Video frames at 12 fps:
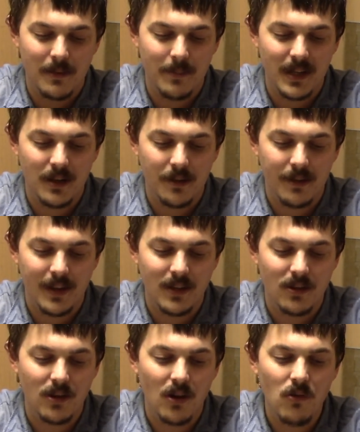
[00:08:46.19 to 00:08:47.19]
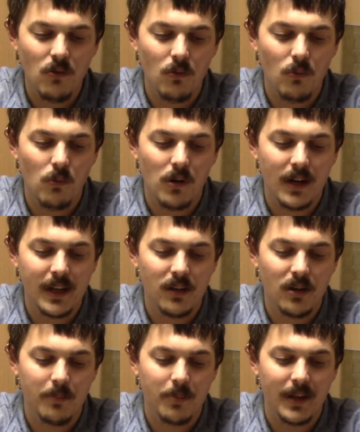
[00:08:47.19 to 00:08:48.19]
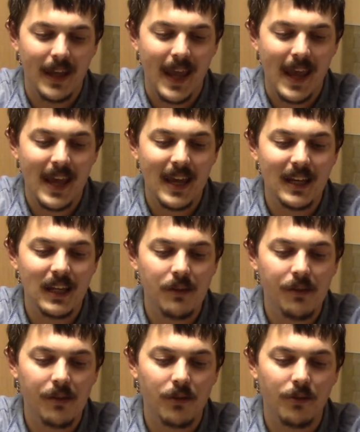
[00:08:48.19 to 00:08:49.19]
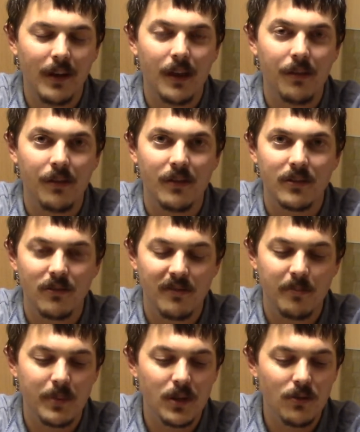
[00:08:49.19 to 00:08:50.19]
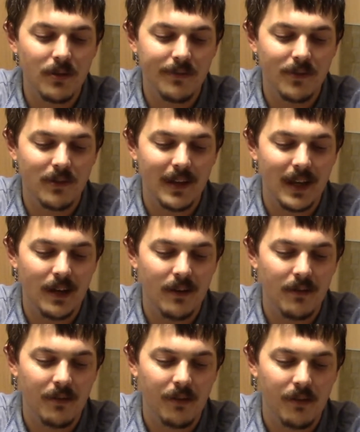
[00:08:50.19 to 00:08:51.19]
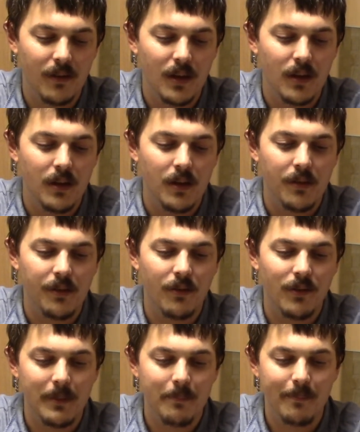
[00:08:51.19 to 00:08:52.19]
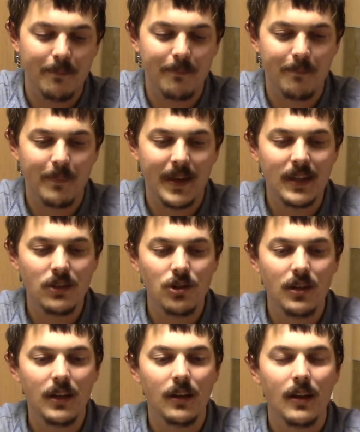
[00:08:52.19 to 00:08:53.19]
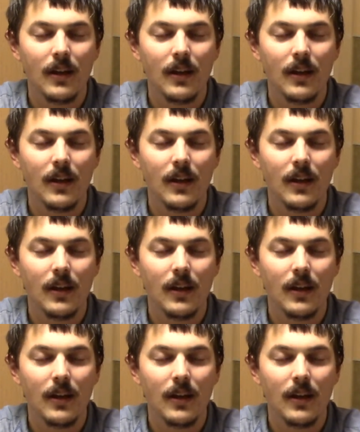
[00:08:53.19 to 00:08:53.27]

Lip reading: because I don't want to put any stress on those beautiful hairs. So I pinch it